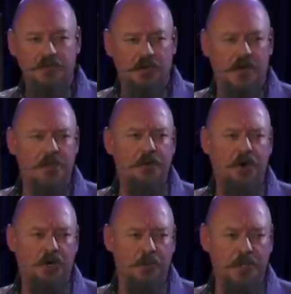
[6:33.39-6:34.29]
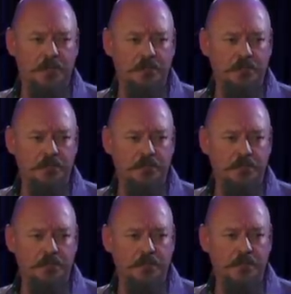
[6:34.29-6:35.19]
to her hypergamy.
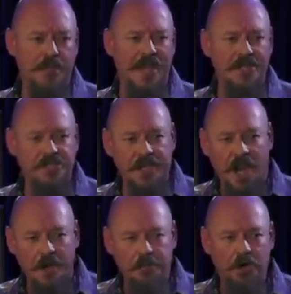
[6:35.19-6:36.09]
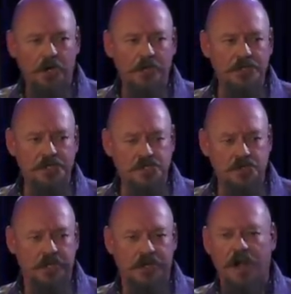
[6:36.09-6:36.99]
That is a hypergamous
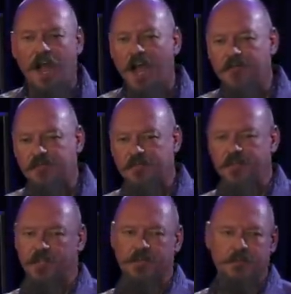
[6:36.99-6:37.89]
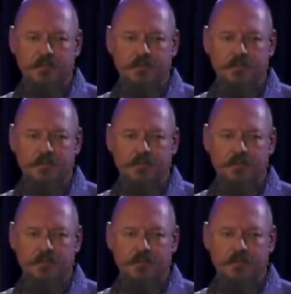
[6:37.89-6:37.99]
trigger I'm fulfilling.